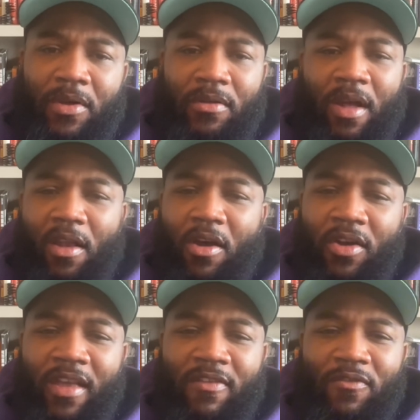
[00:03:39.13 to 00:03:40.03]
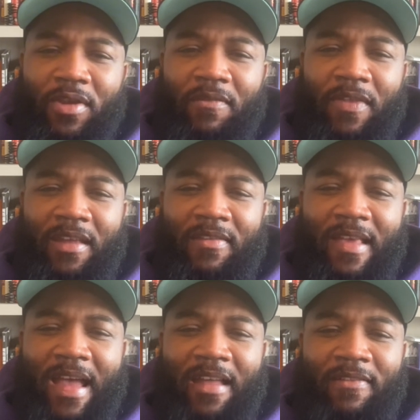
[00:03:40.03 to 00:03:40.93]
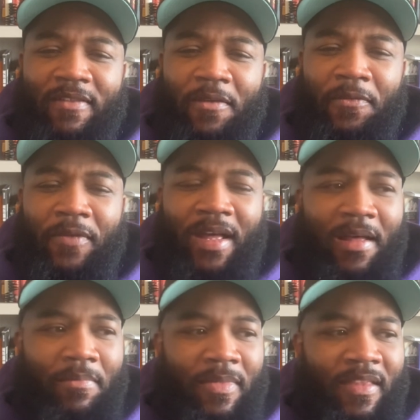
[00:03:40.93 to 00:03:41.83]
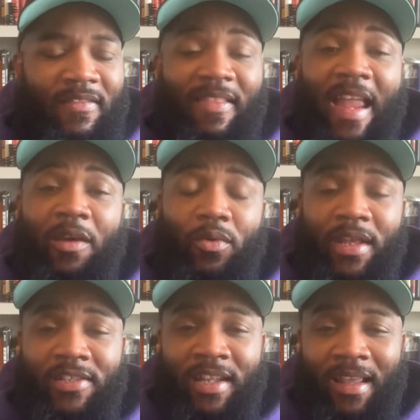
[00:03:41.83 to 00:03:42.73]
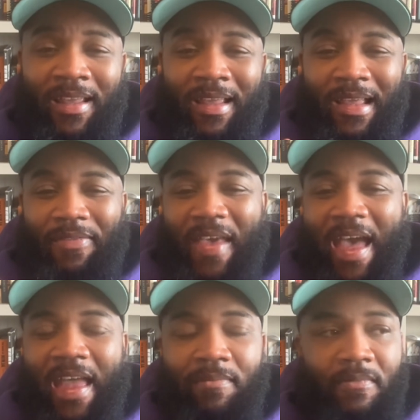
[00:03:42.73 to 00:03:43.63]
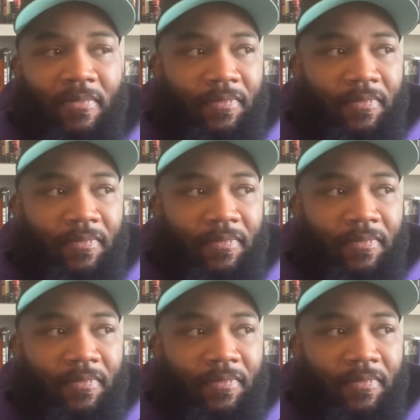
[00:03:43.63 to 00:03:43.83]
a long history of these kinds of this language that